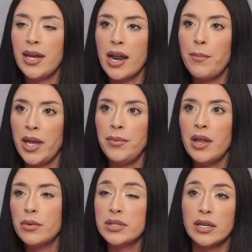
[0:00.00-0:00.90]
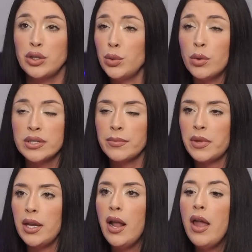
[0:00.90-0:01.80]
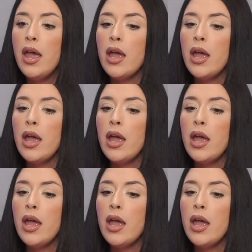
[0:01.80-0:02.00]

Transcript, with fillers: He had a baby that was like two or something.